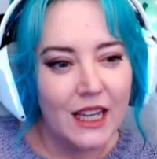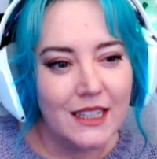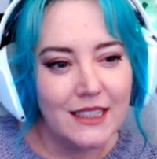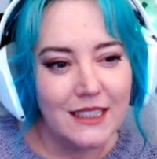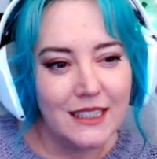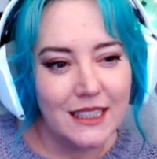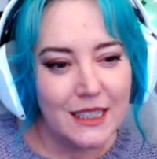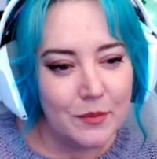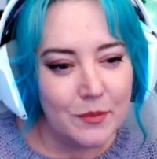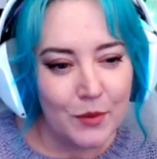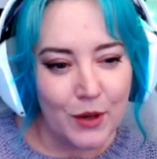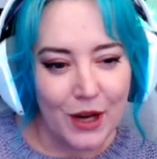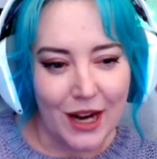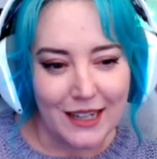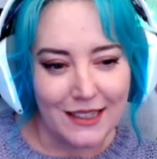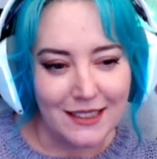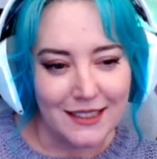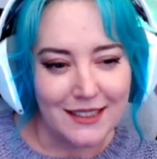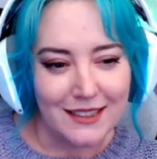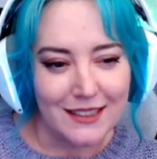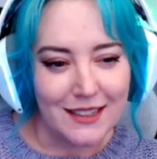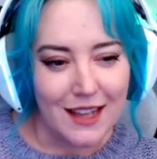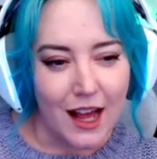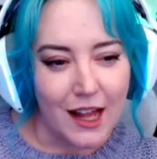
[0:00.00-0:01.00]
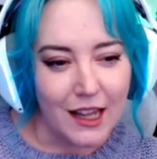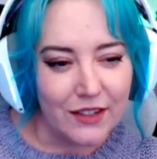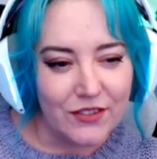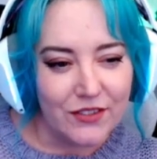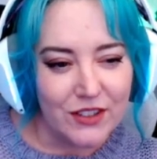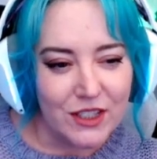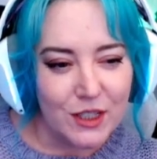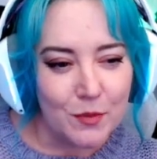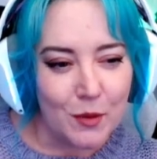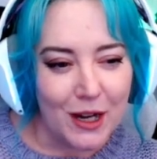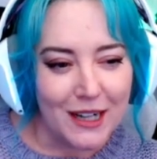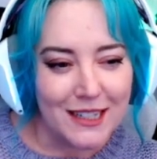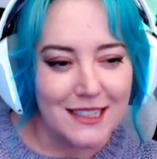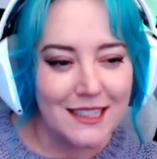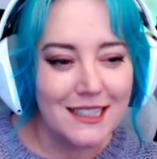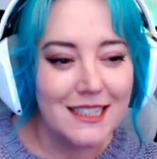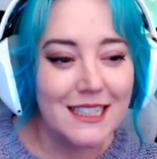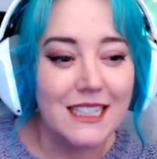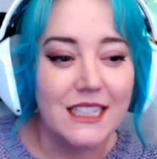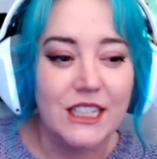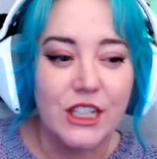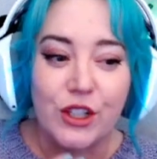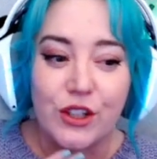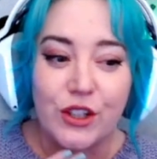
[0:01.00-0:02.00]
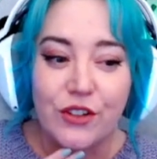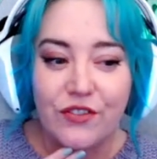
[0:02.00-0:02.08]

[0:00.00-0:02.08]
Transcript: Team practice. Olive is practicing near the